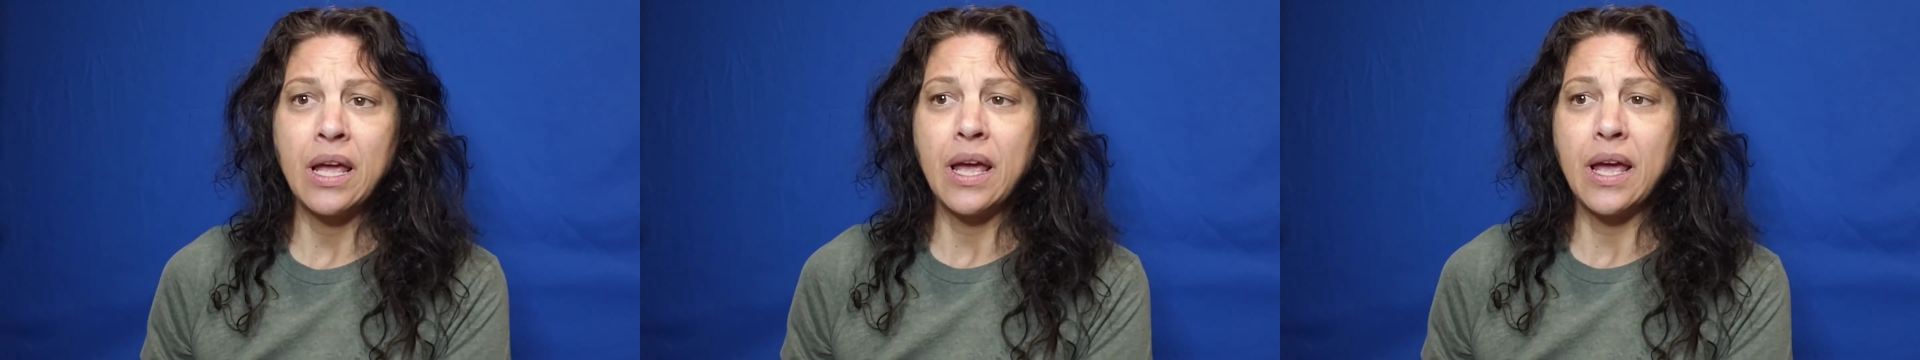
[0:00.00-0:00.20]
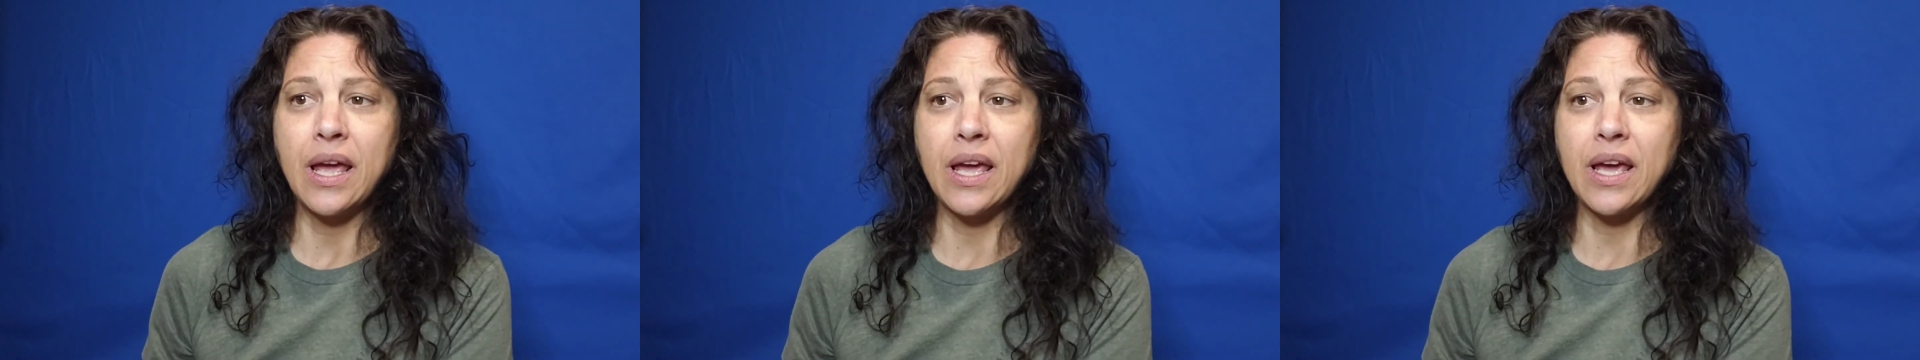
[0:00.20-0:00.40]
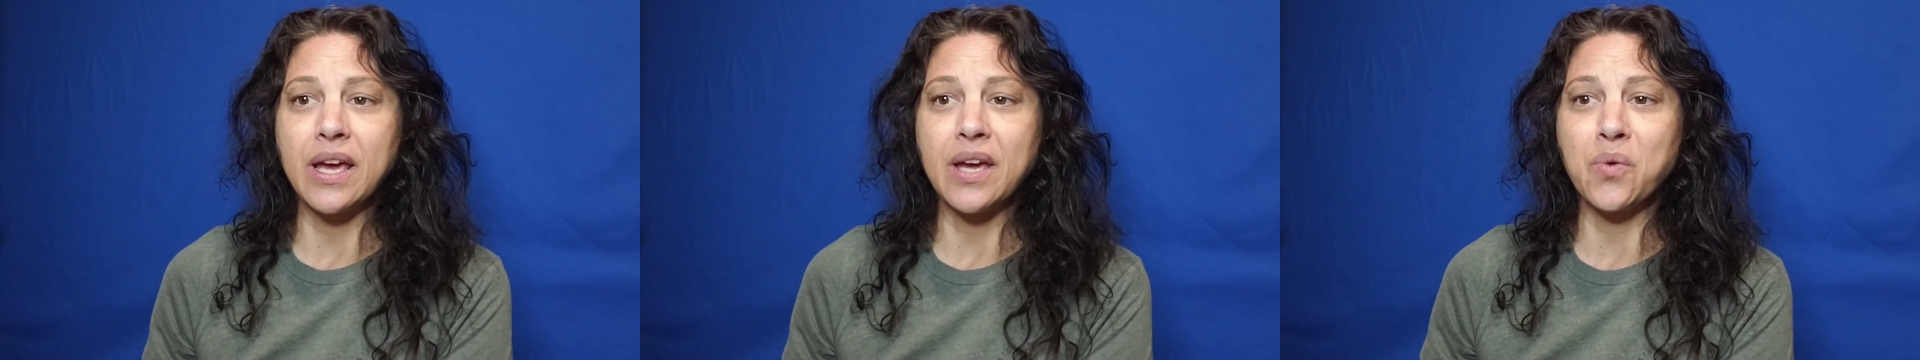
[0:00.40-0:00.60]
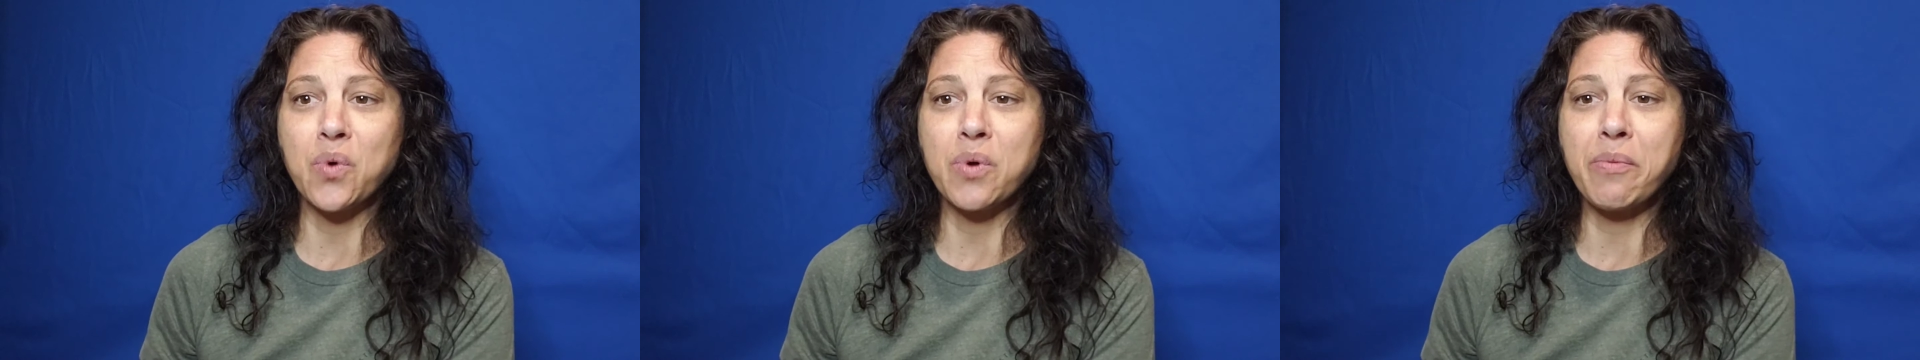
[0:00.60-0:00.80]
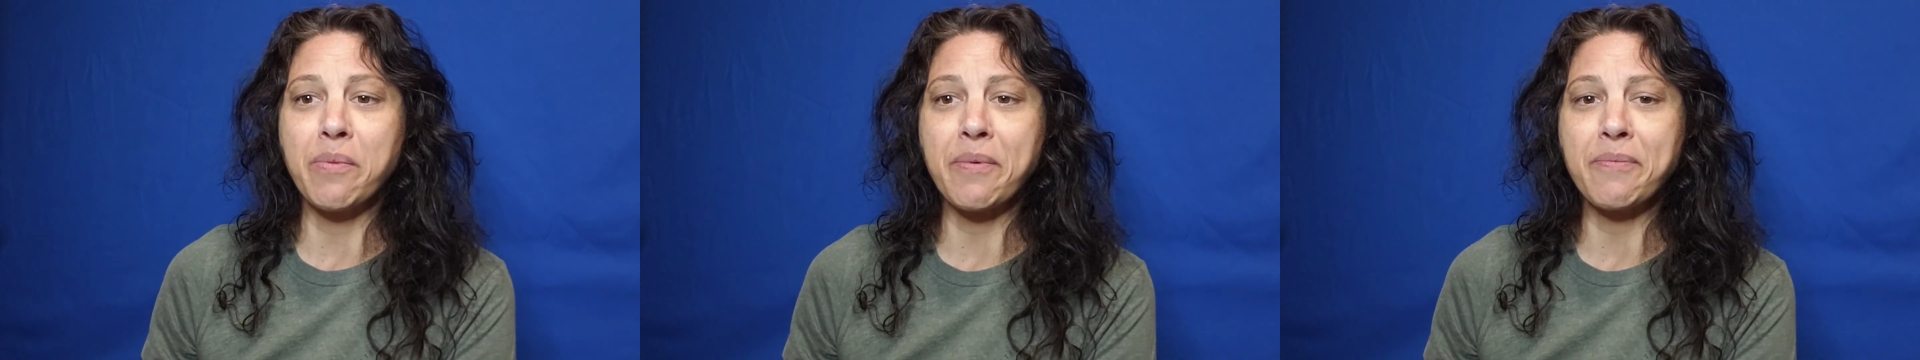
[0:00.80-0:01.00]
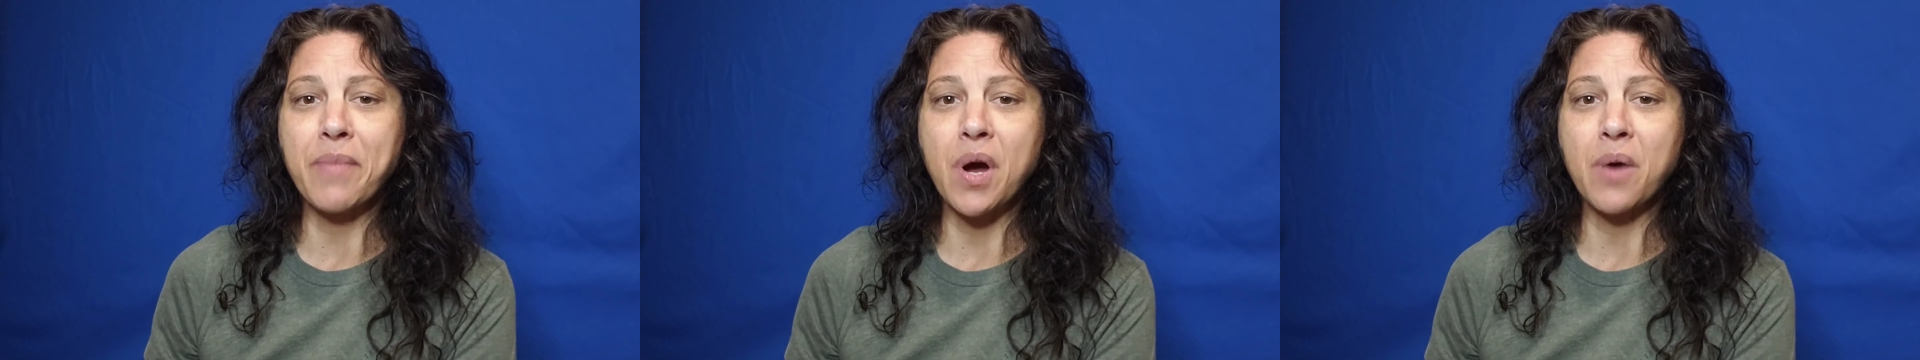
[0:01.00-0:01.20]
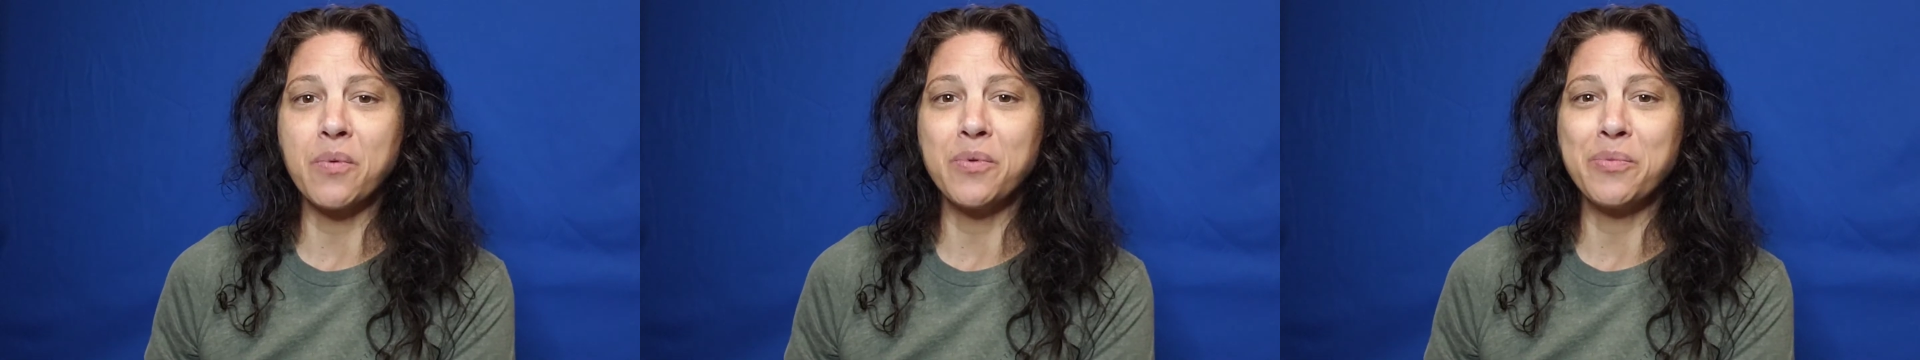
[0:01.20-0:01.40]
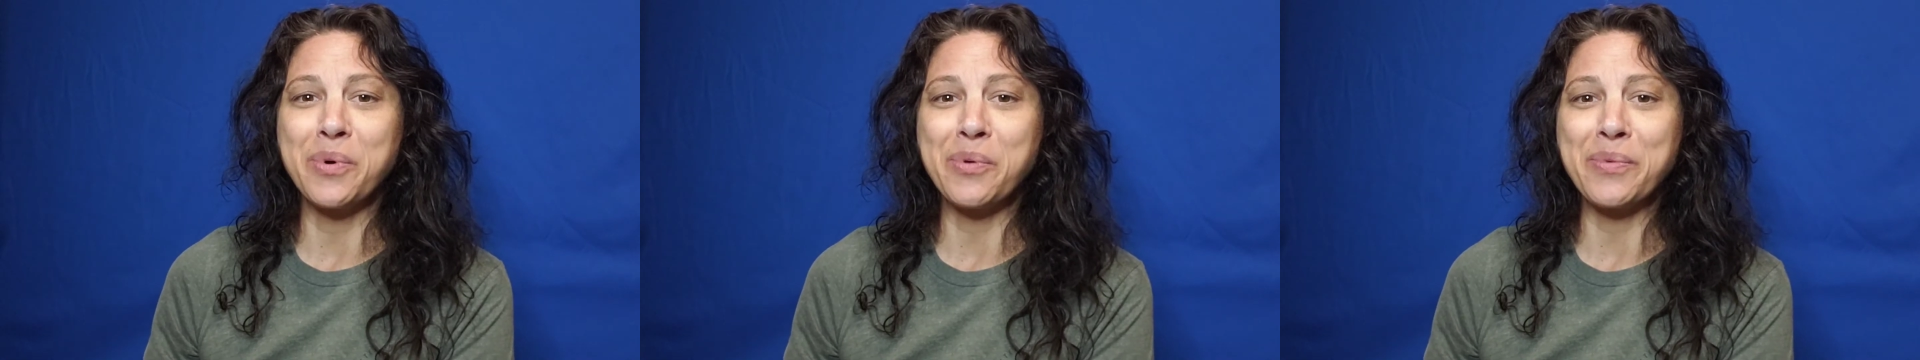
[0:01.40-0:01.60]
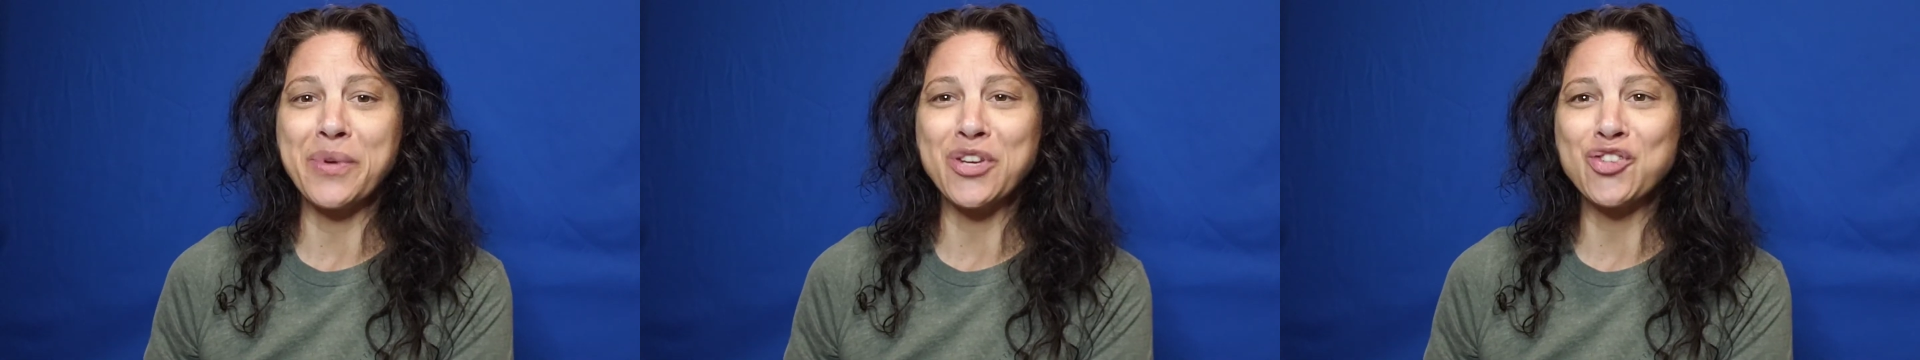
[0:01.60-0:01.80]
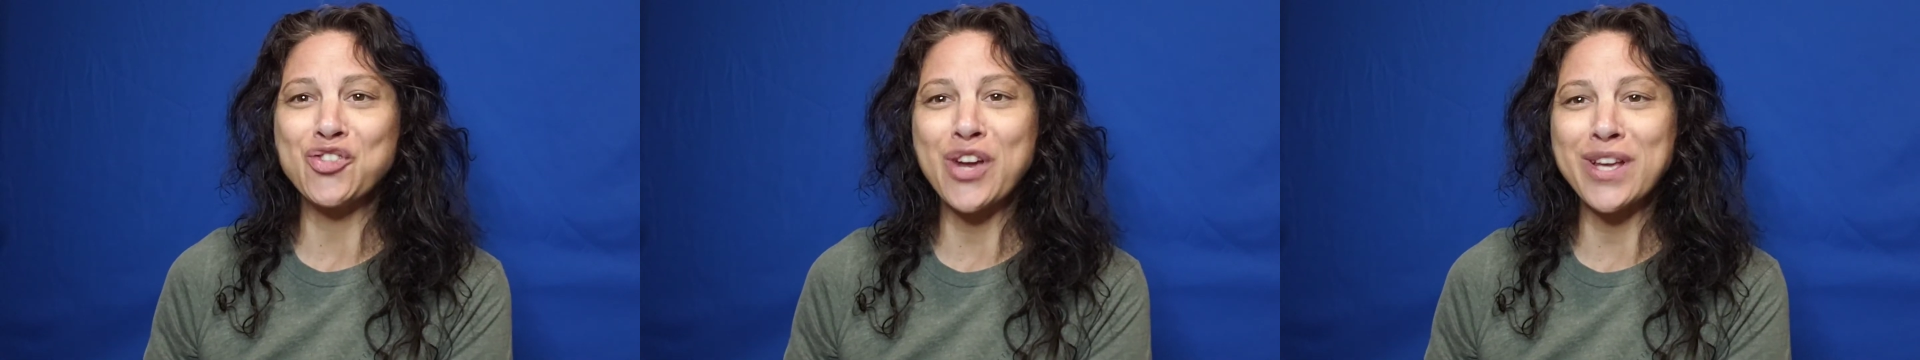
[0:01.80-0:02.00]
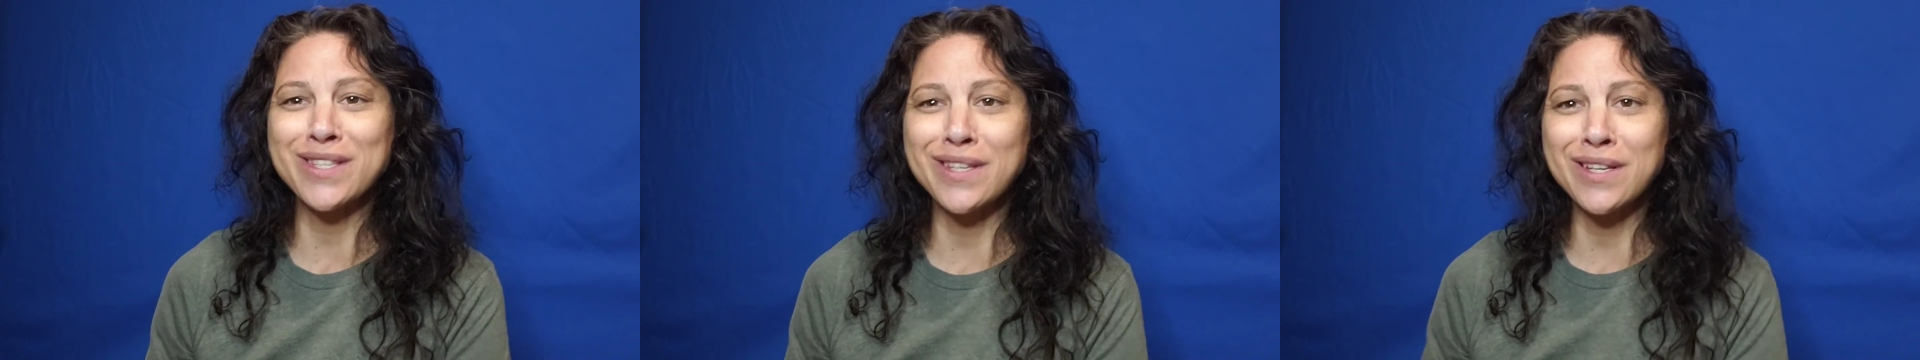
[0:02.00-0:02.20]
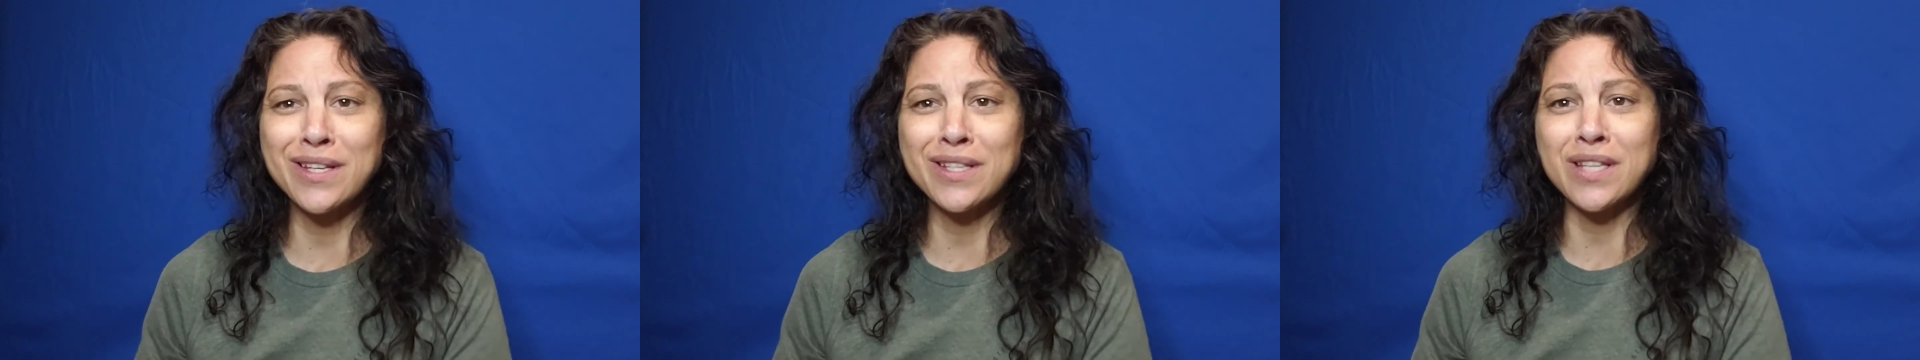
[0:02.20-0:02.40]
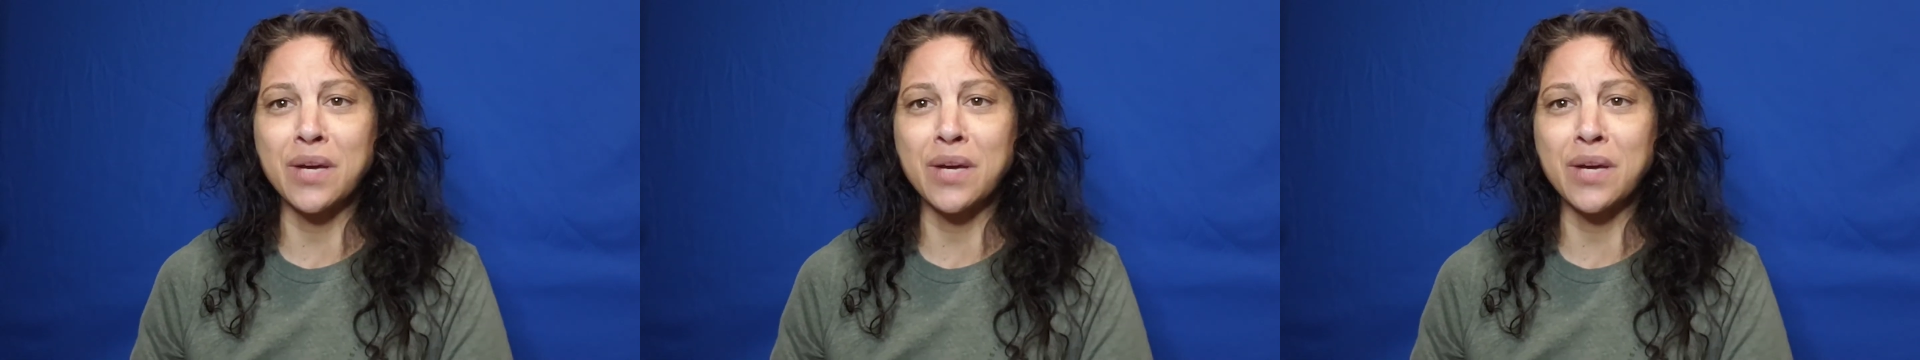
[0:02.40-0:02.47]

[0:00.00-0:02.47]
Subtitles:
And when my mom would put me in dresses,